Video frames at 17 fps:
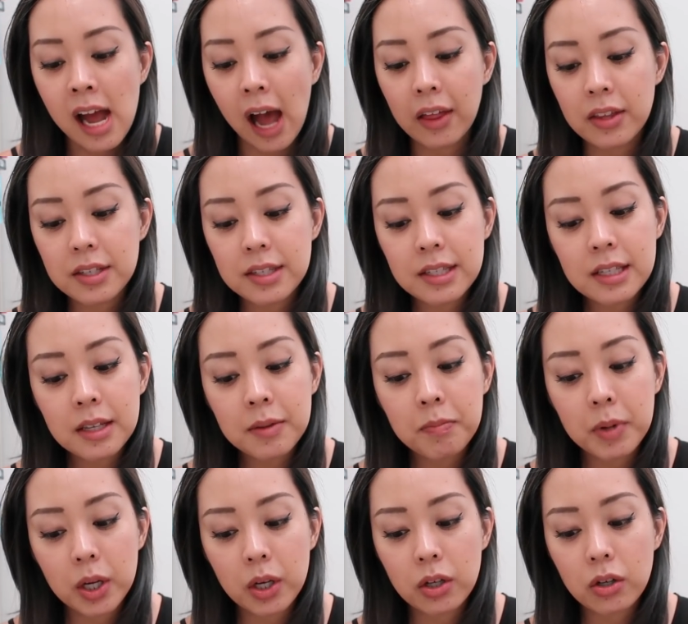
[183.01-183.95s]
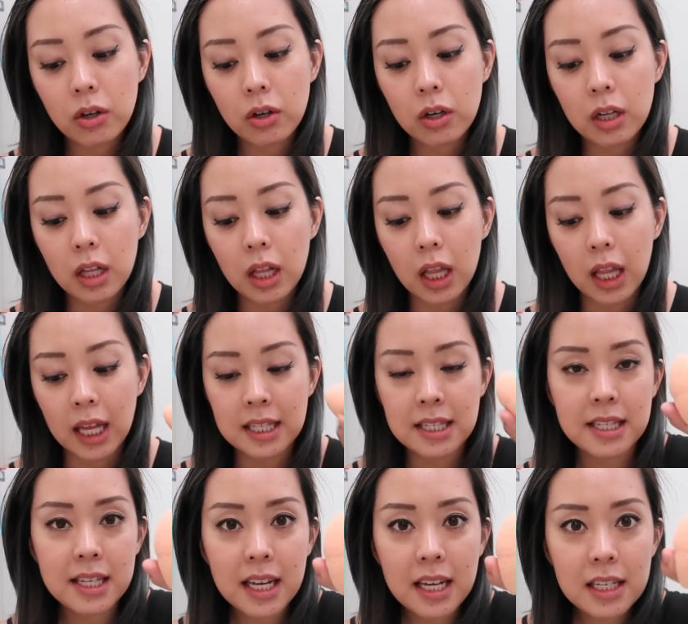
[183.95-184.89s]
And this is the Miracle
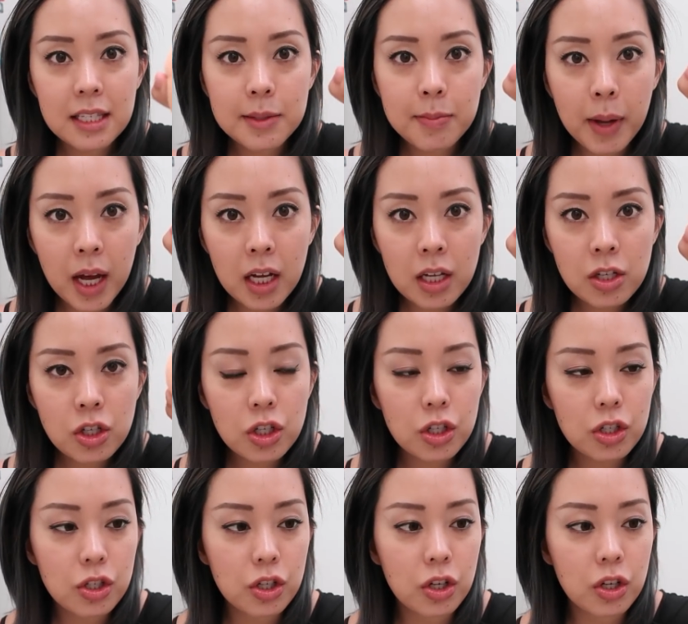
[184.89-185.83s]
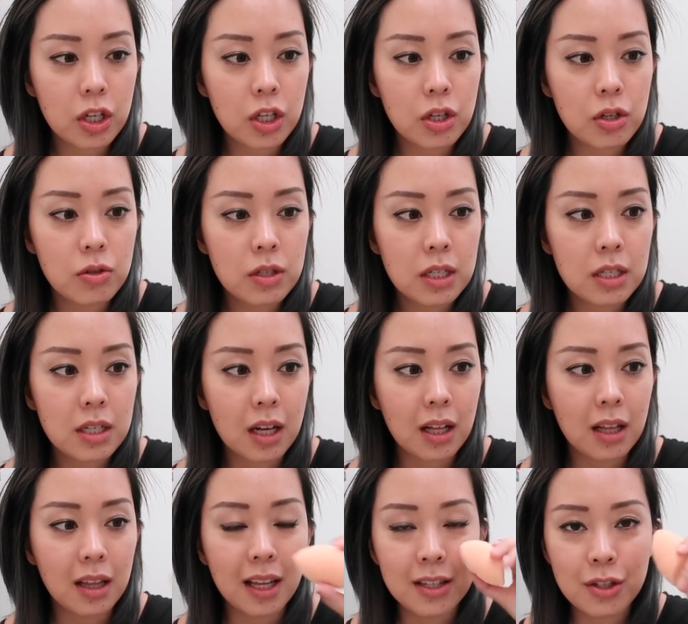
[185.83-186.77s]
Cleansing Sponge, so you can use it to
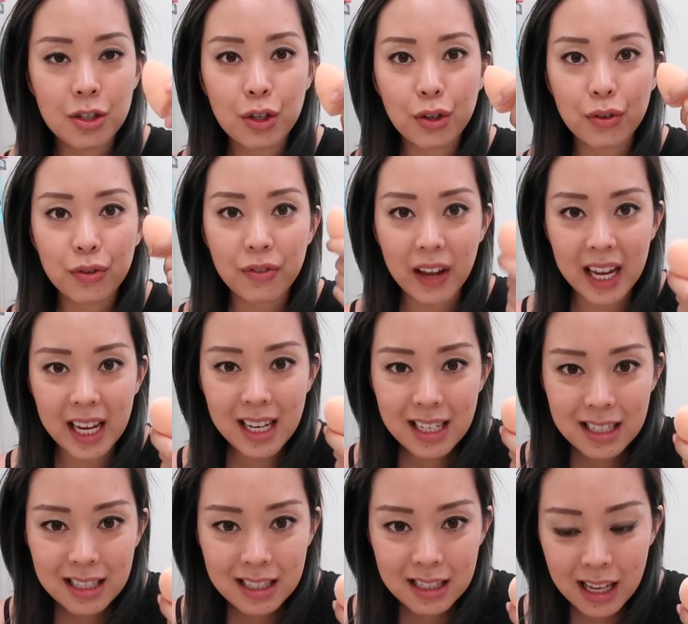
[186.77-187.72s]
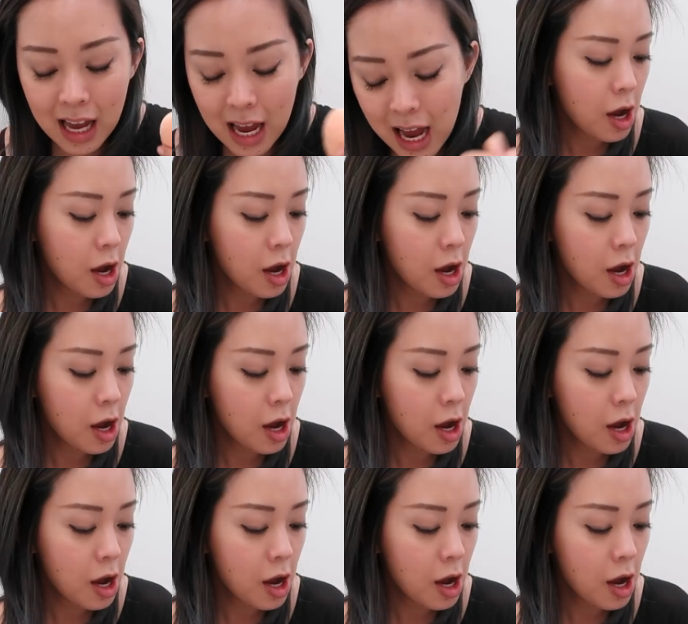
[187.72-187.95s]
cleanse your face.